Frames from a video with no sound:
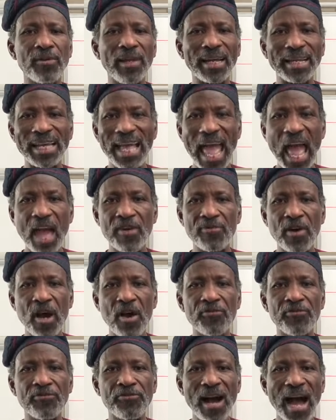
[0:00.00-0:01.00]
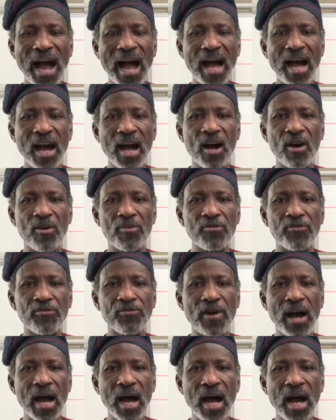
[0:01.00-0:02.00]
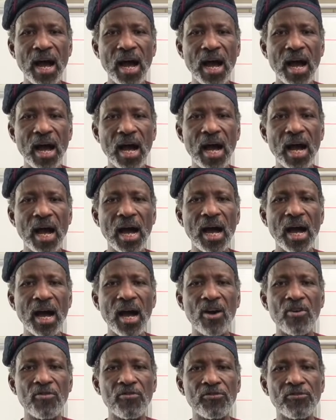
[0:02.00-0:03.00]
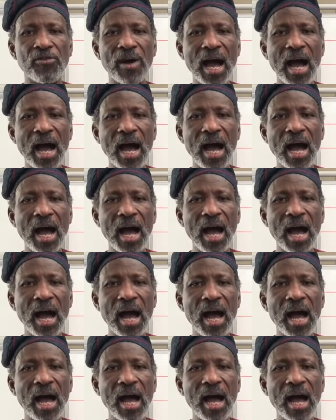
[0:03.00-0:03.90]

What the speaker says: like F, fa, fa, fa,